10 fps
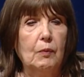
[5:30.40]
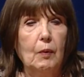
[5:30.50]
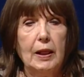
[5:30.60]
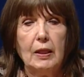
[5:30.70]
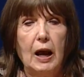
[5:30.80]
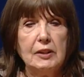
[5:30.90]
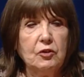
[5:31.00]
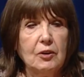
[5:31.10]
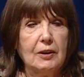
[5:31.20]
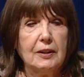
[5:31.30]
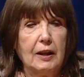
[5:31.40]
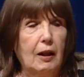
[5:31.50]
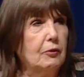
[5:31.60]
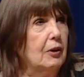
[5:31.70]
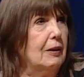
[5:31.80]
Well, I started,
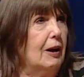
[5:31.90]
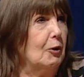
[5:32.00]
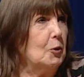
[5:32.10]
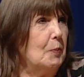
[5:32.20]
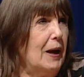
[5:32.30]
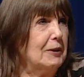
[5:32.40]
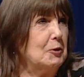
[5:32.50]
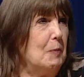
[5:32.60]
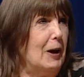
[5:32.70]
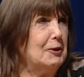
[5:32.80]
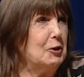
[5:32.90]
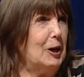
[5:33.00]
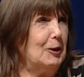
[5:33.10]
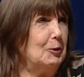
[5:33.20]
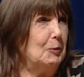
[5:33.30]
I'll go back to my
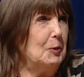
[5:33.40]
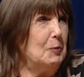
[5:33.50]
childhood.